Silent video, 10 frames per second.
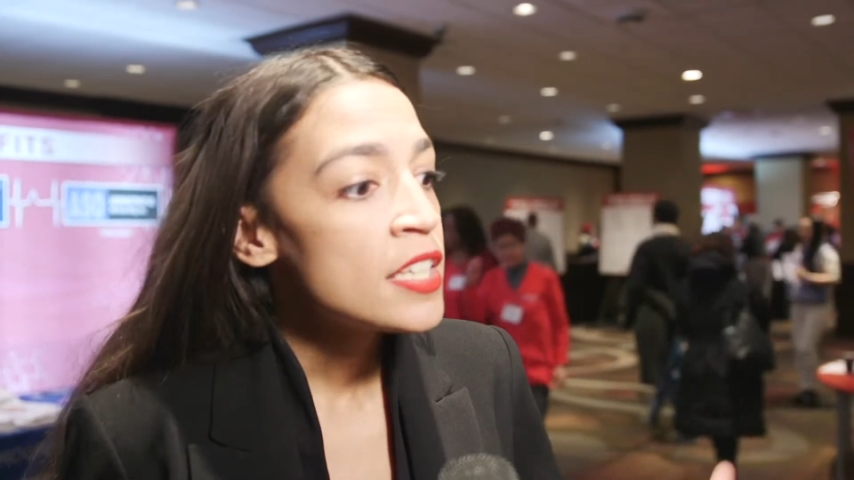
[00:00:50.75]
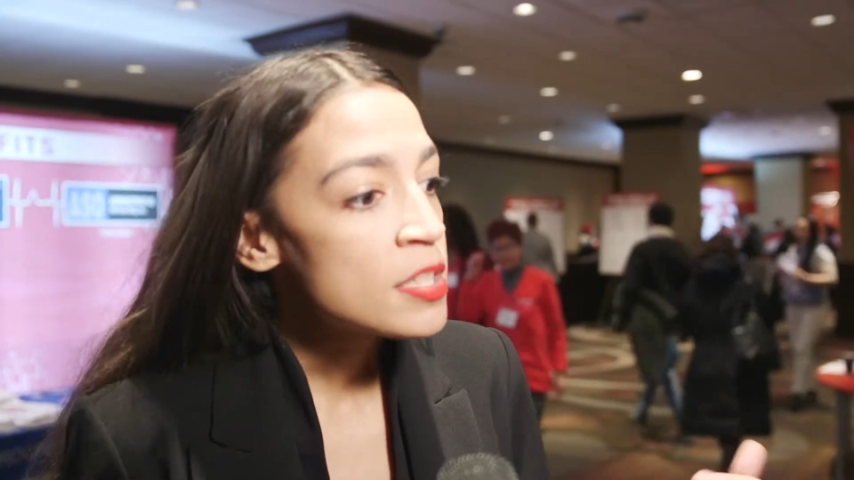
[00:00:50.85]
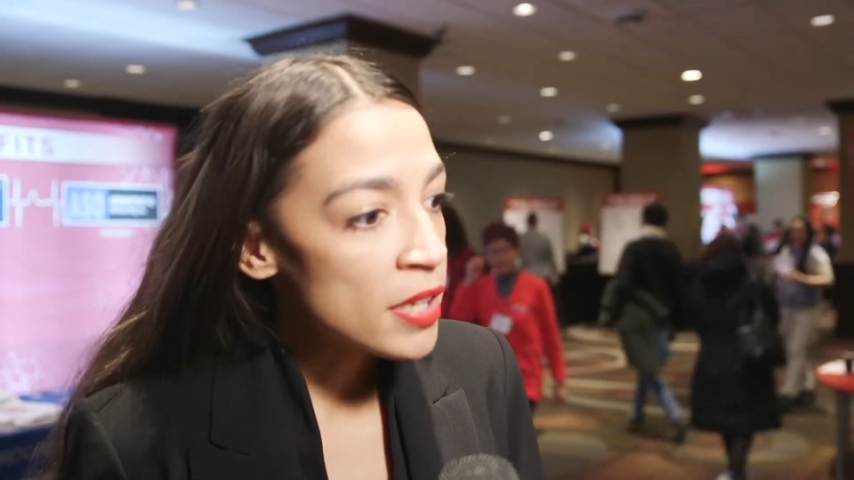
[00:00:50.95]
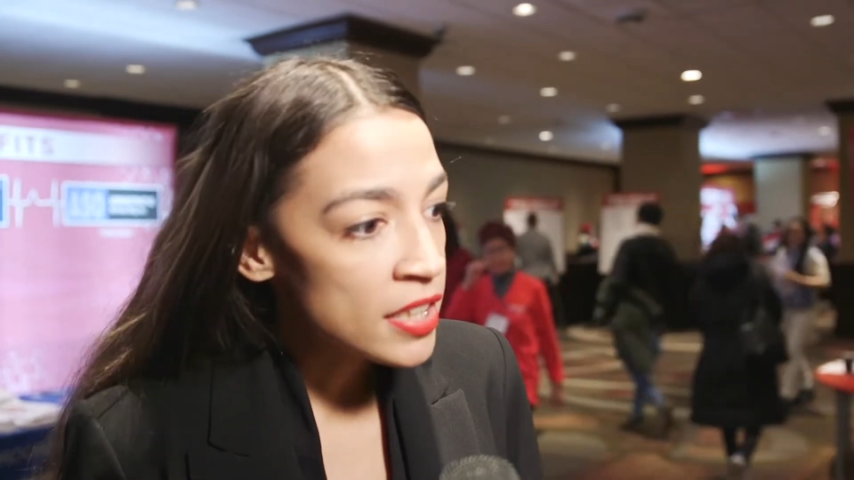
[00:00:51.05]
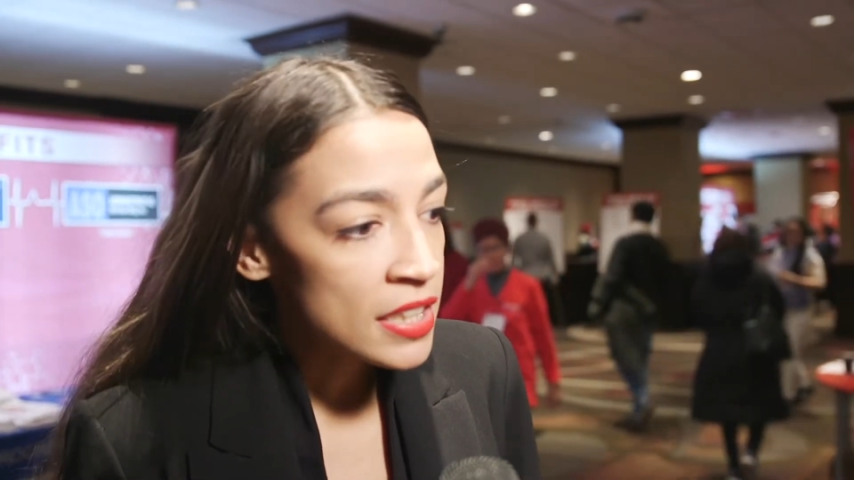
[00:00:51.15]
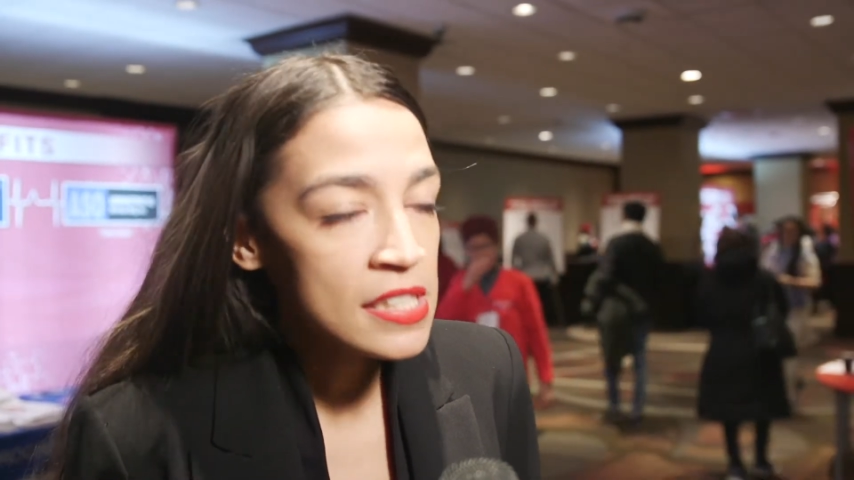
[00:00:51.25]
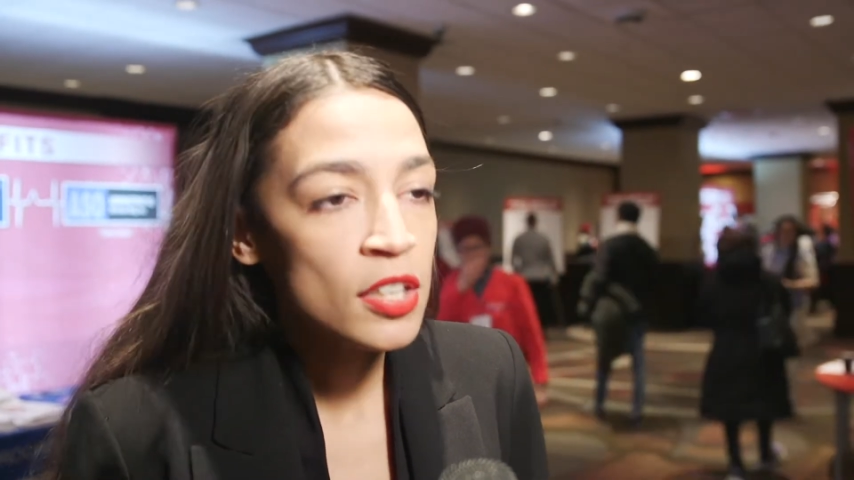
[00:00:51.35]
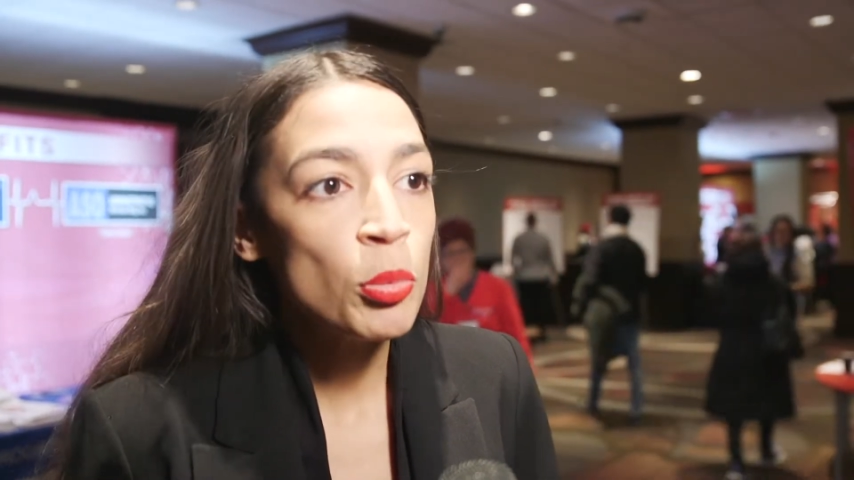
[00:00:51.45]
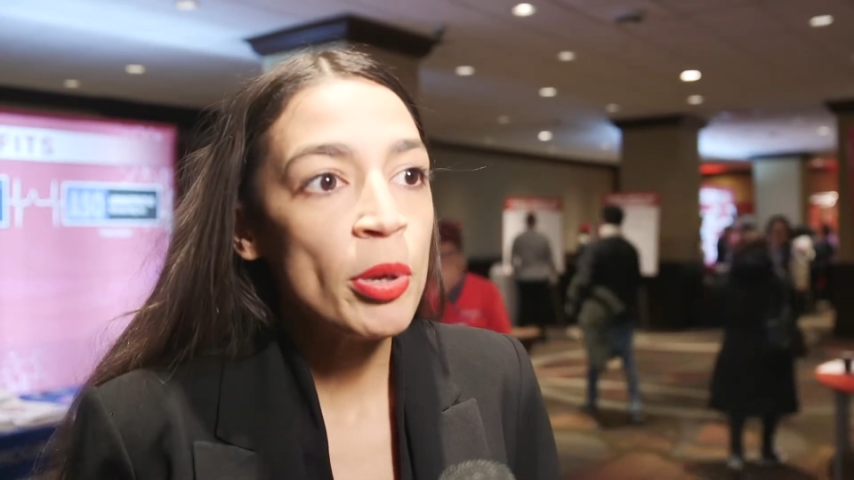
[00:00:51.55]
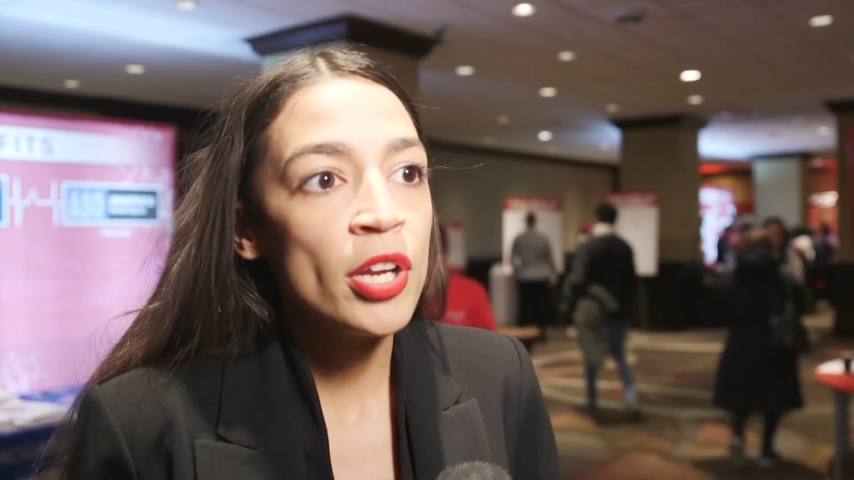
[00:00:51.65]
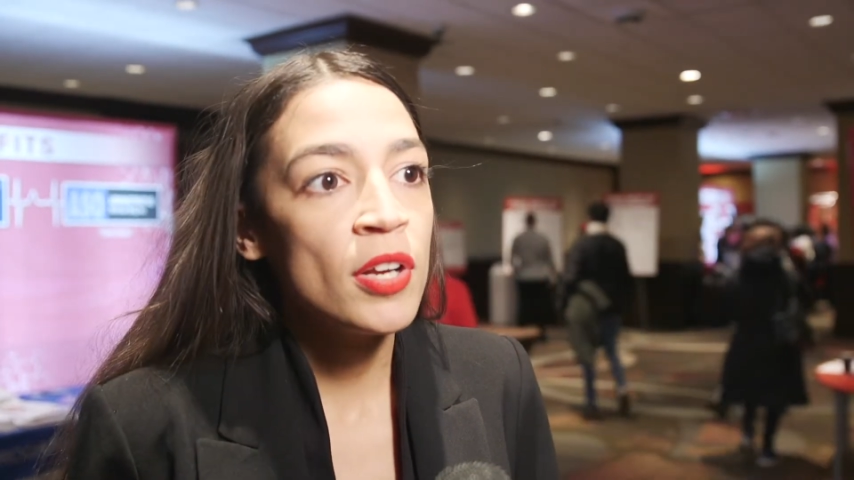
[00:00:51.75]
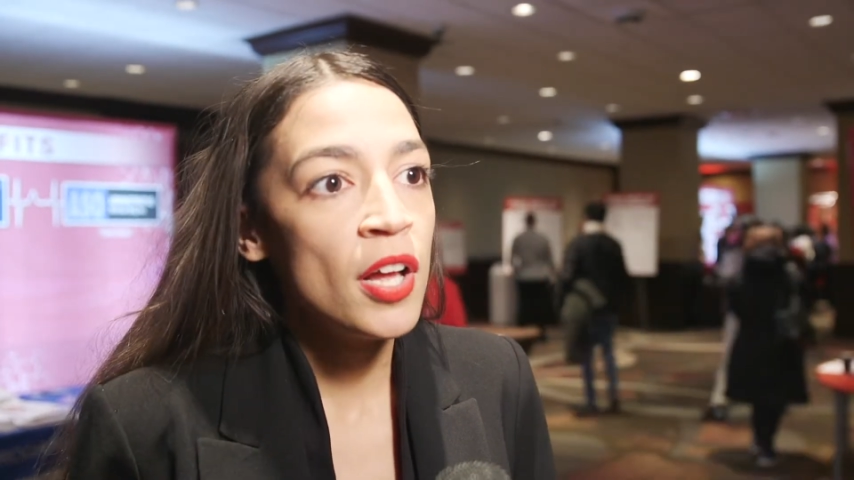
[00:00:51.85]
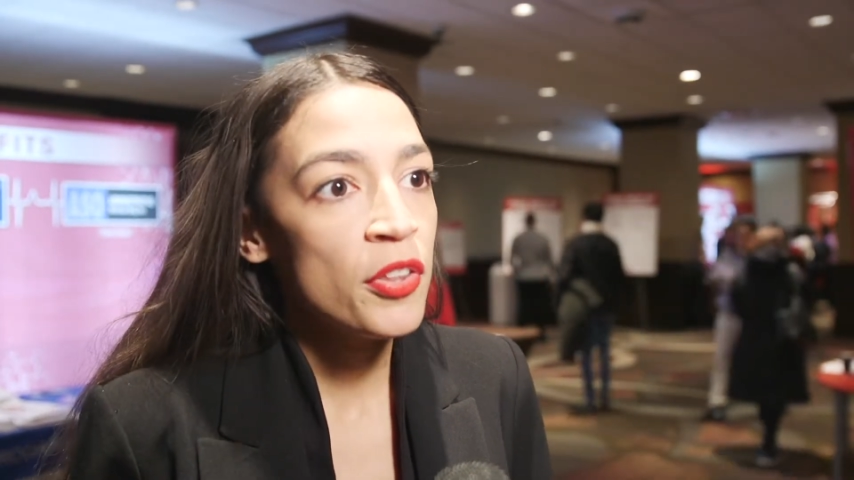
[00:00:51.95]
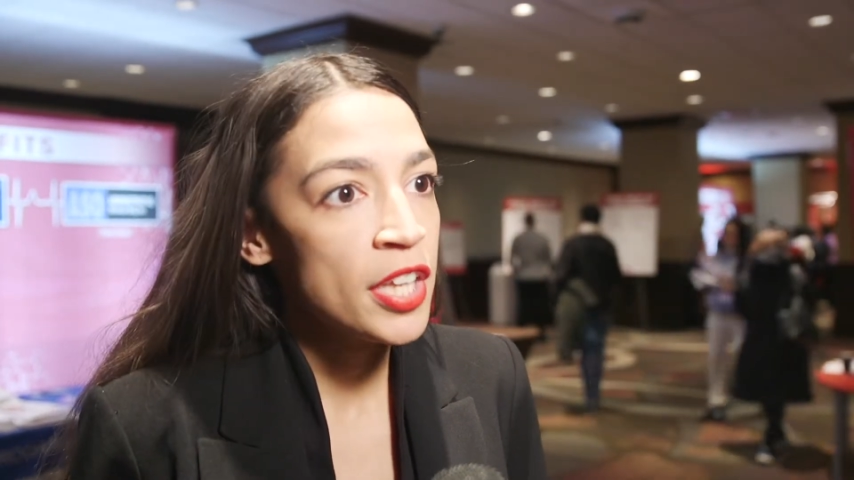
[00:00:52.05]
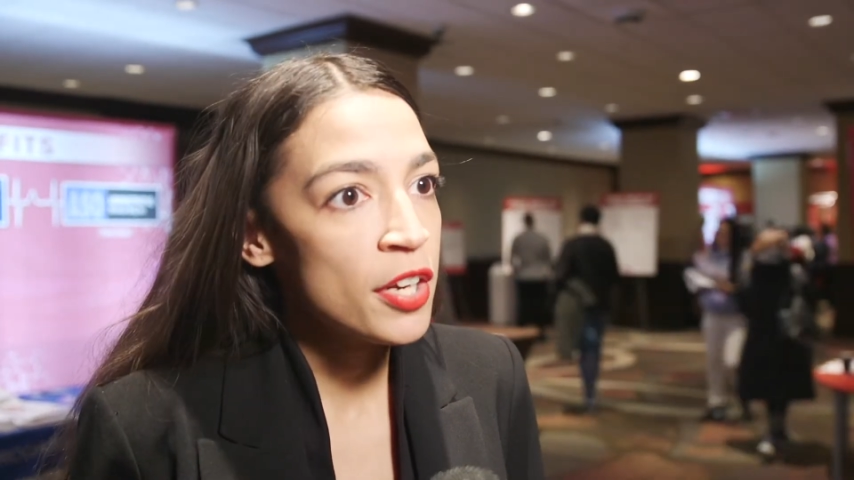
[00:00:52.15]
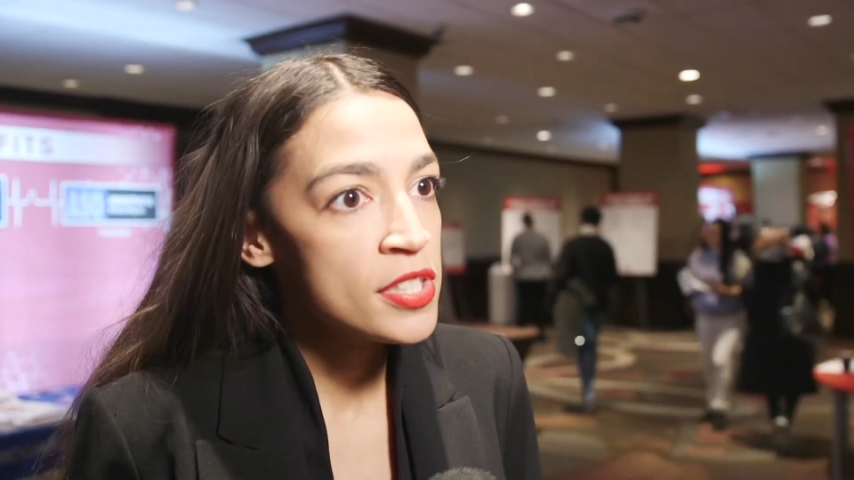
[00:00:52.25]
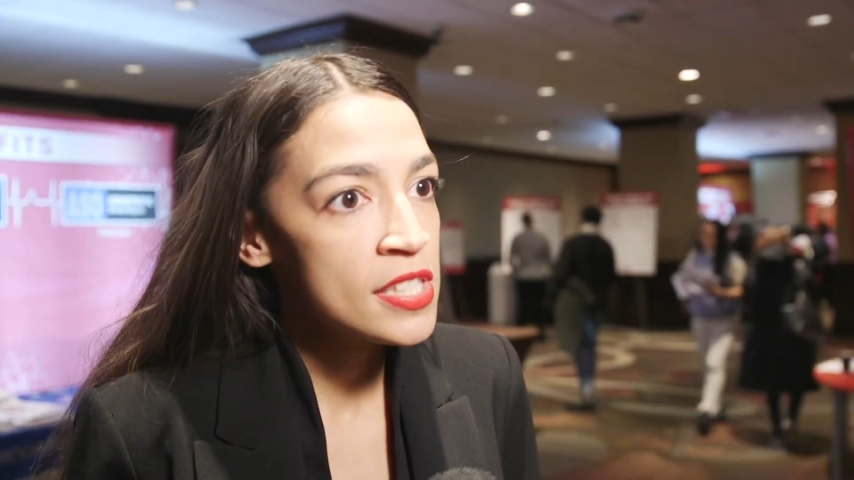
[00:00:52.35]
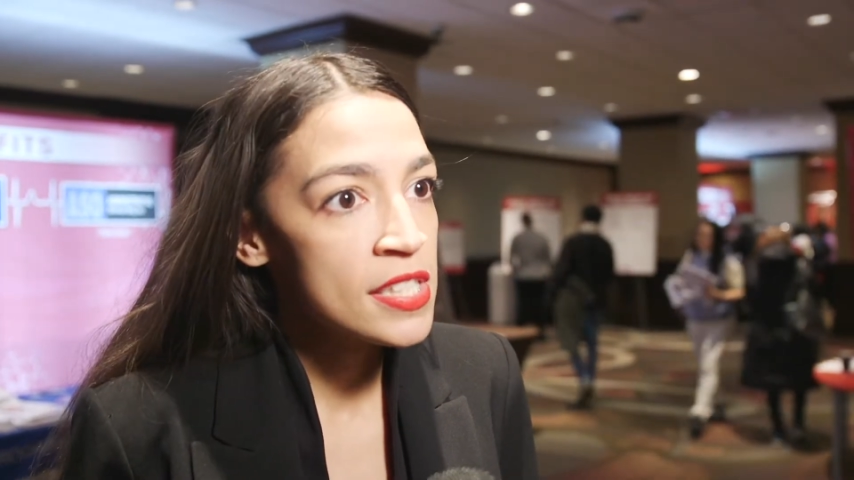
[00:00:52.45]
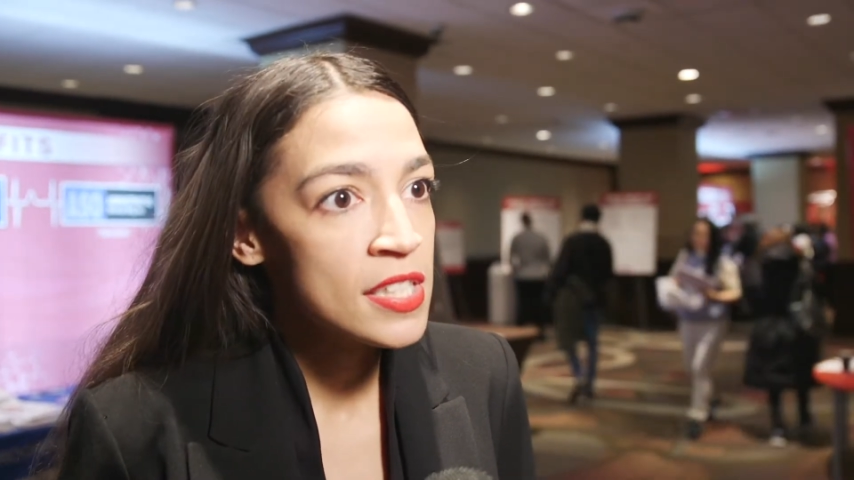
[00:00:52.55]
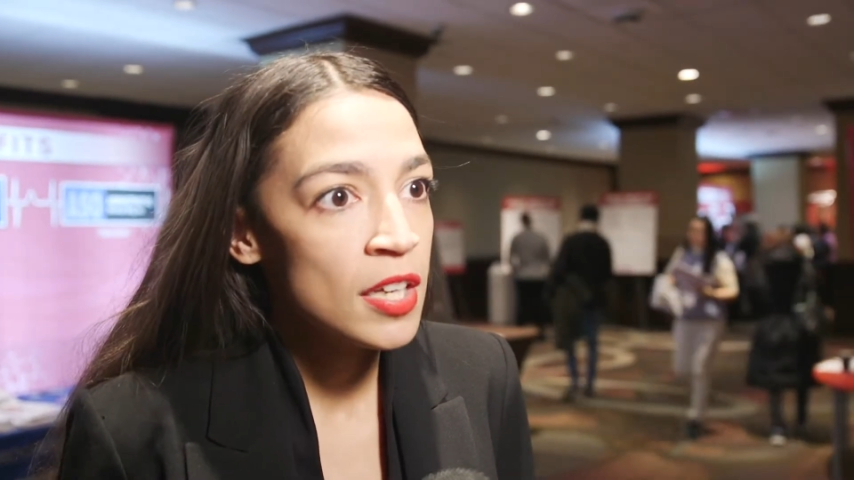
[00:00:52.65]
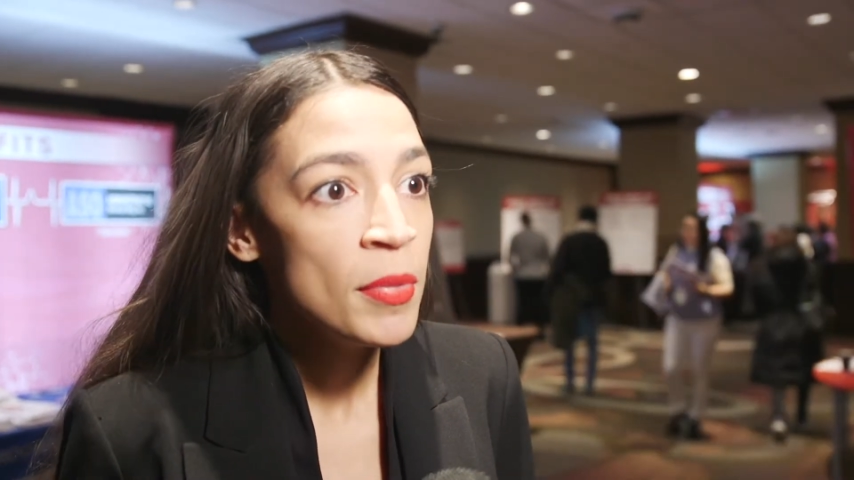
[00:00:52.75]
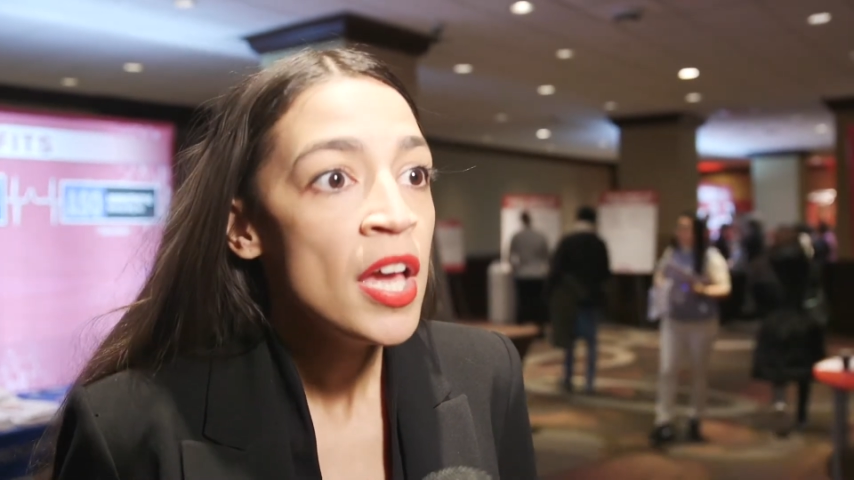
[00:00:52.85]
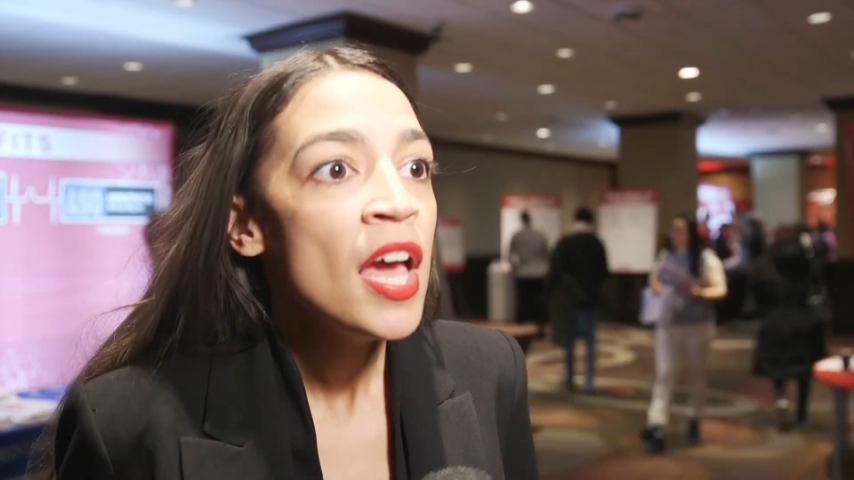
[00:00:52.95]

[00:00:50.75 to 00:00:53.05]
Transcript: demanding a single-payer healthcare system